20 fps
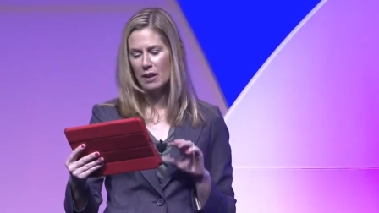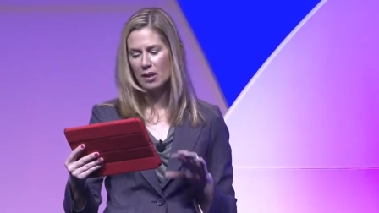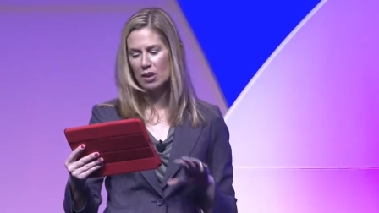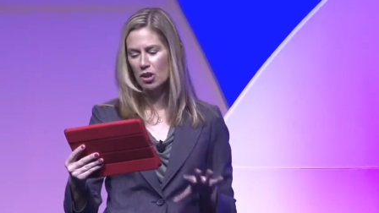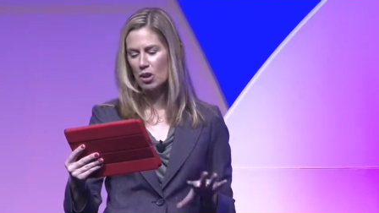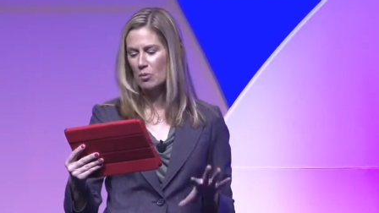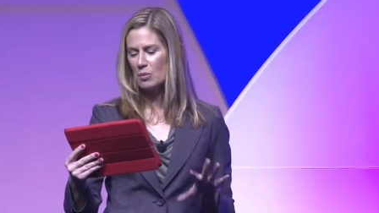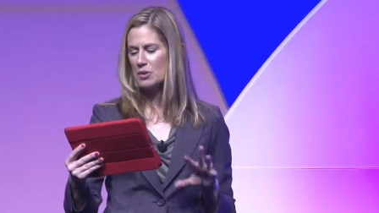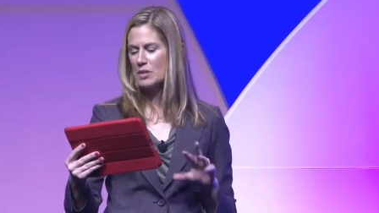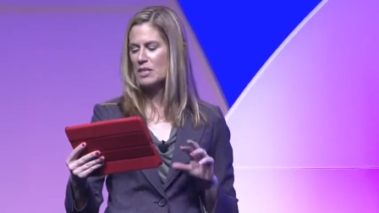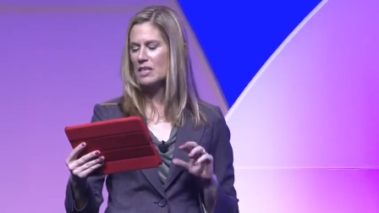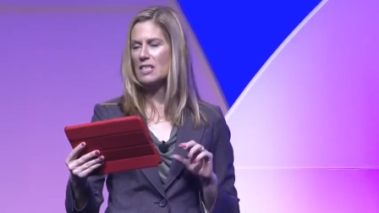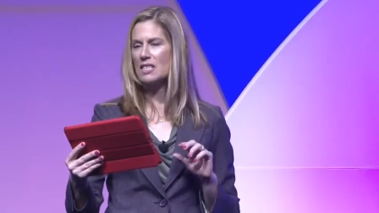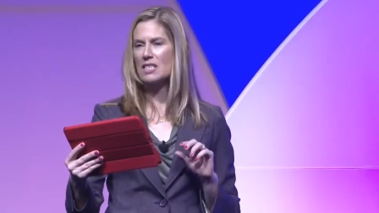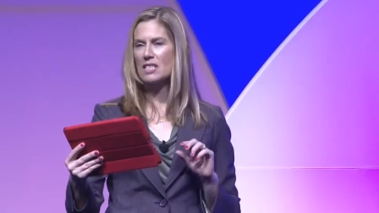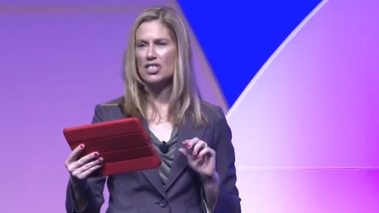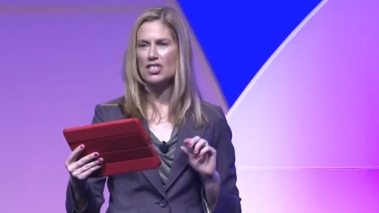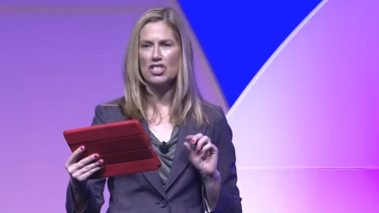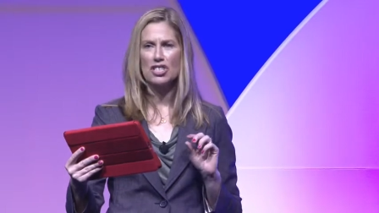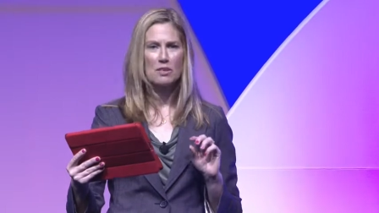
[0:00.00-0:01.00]
global
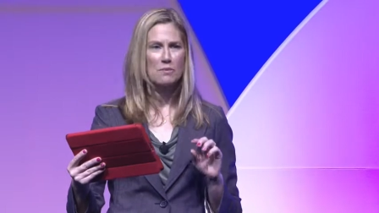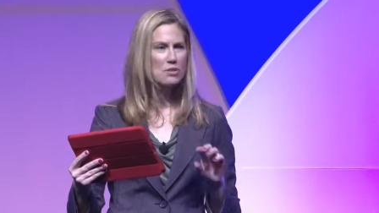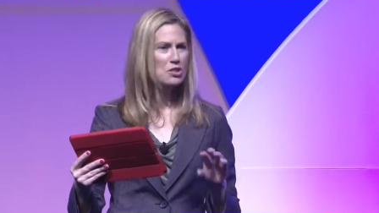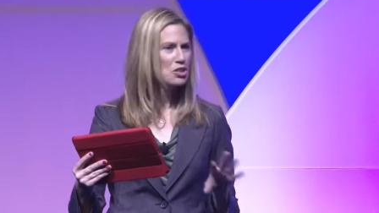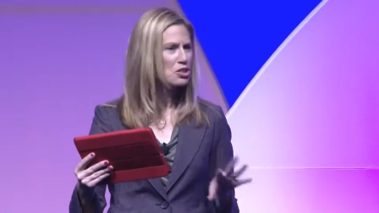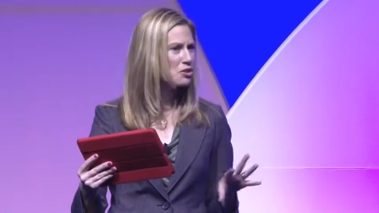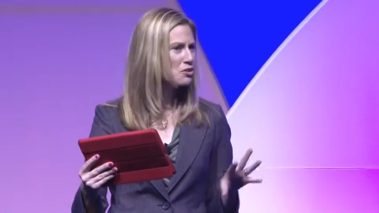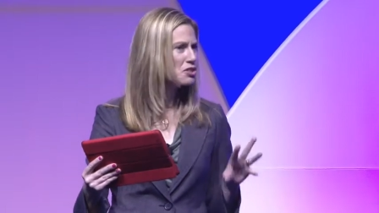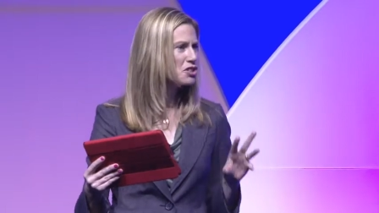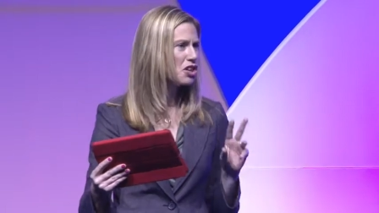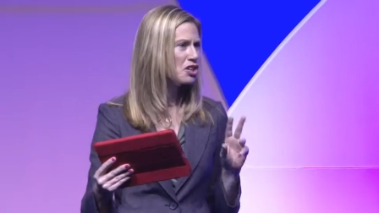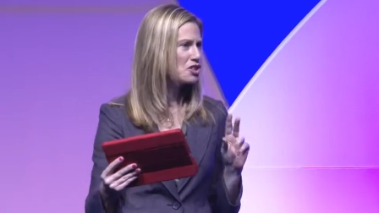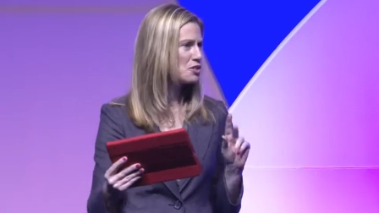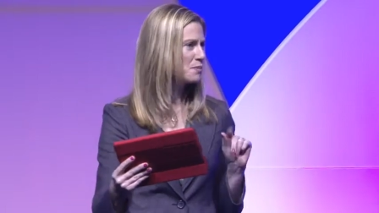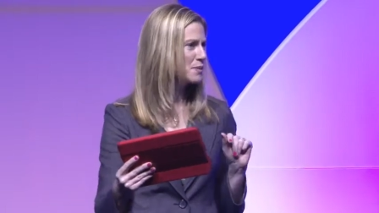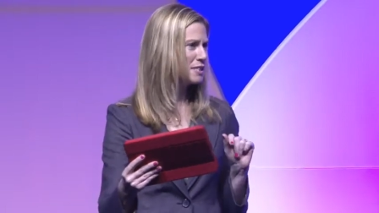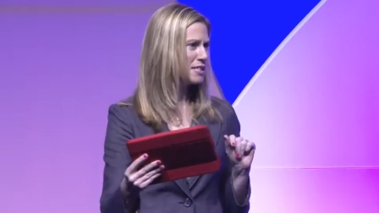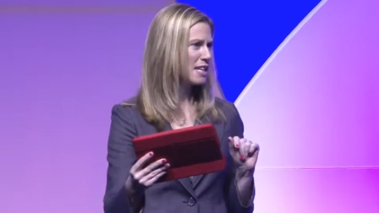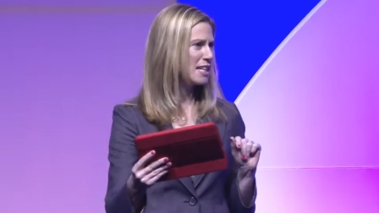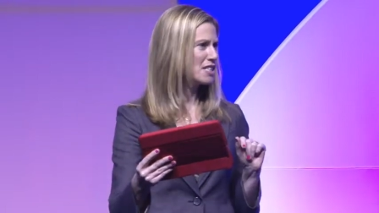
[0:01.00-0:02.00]
citizenship, search
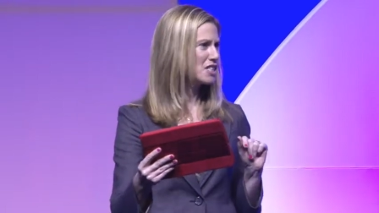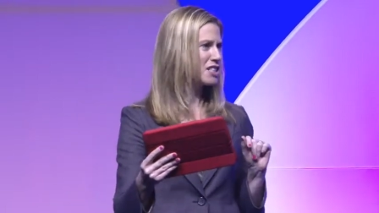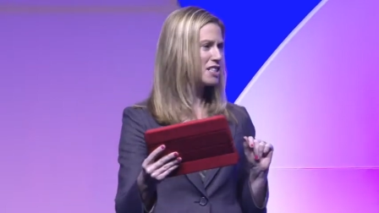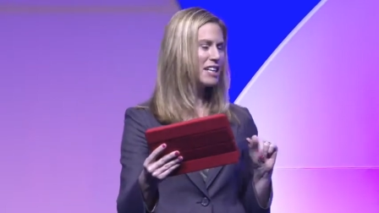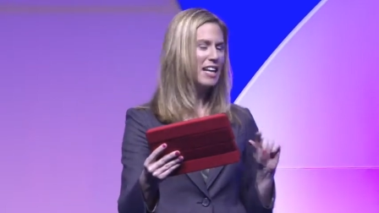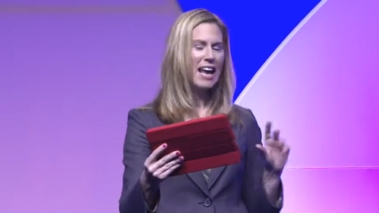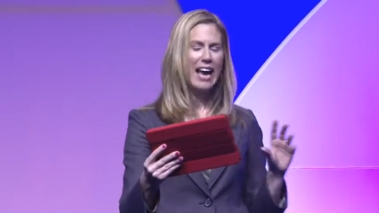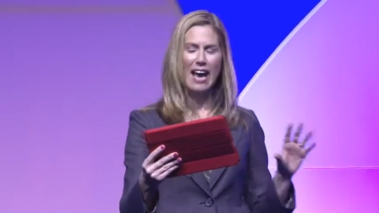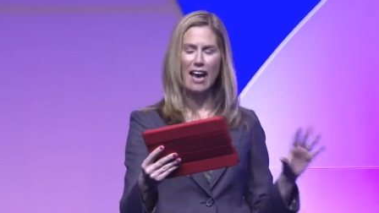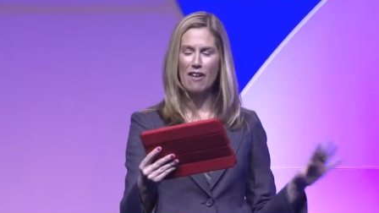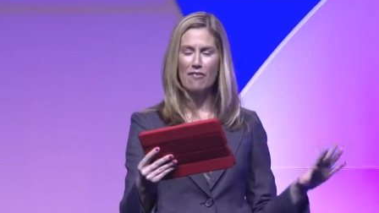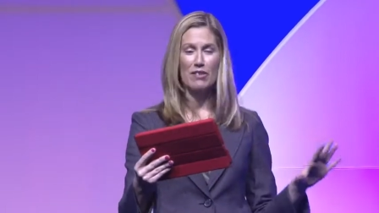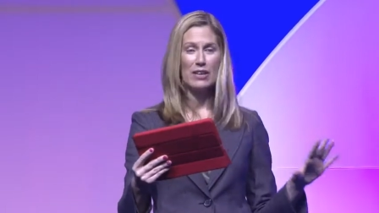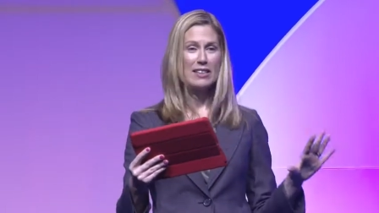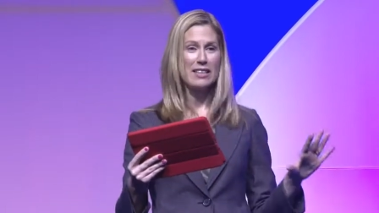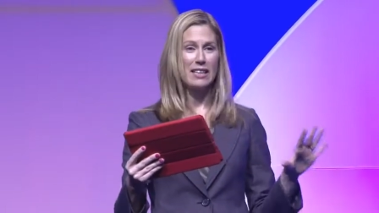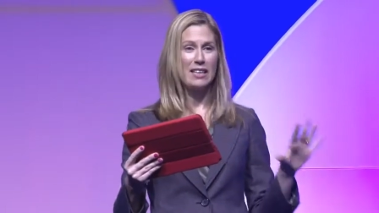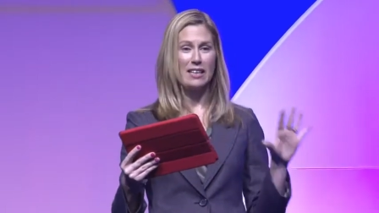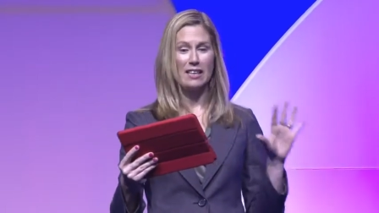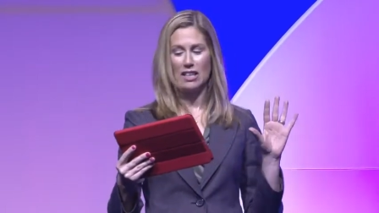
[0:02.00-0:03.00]
optimization,
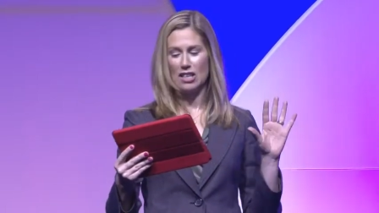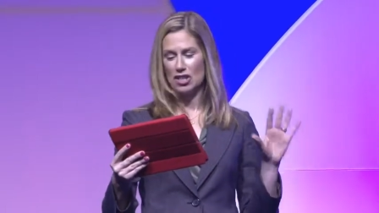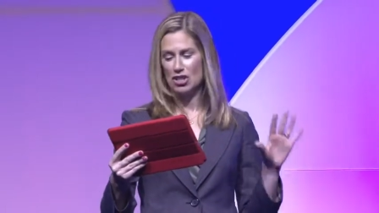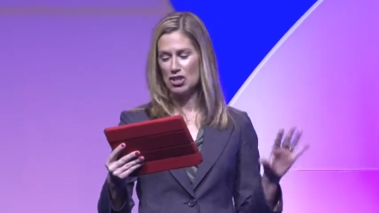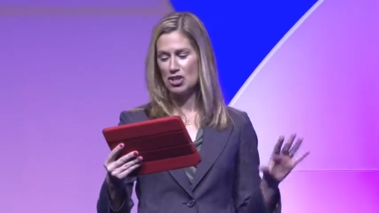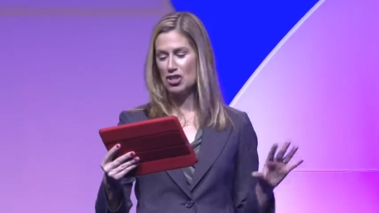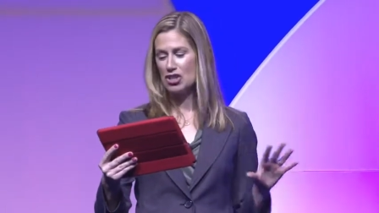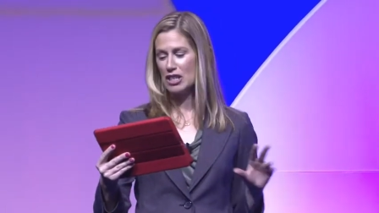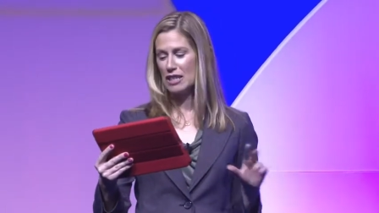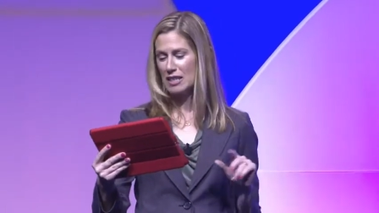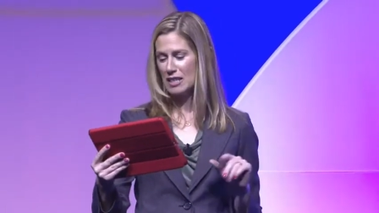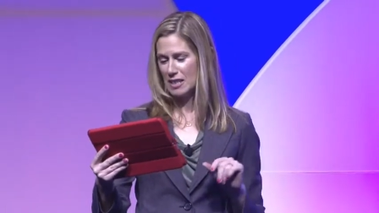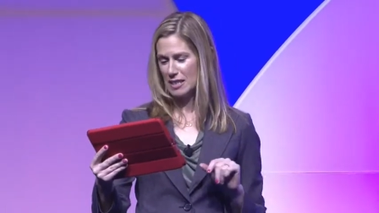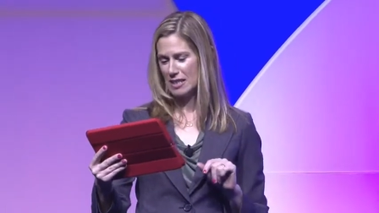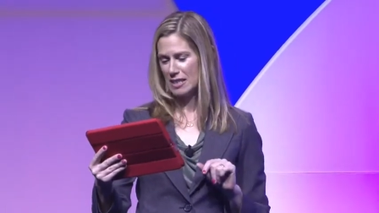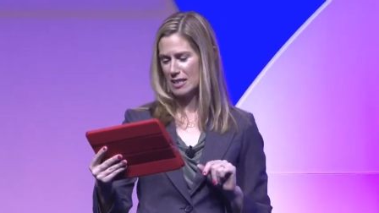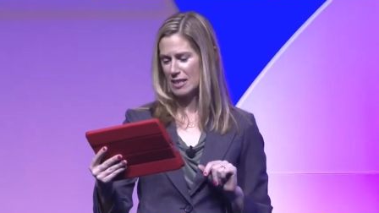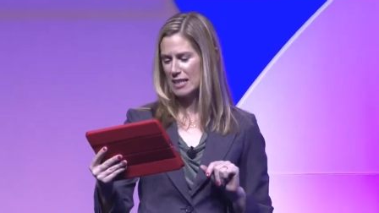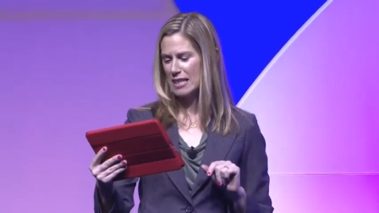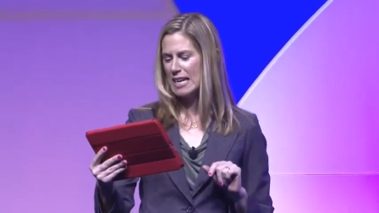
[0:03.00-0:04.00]
everything, she
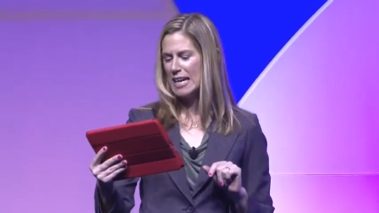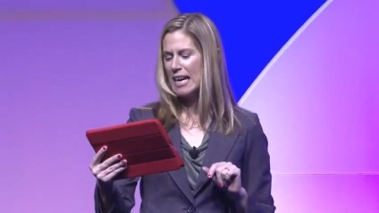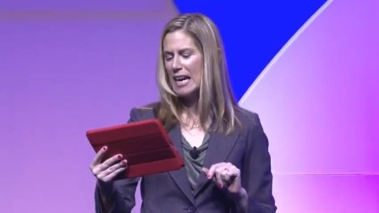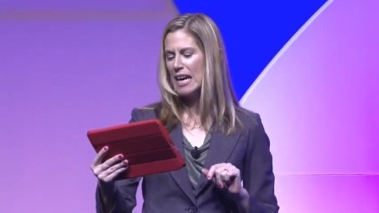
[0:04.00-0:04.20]
does it.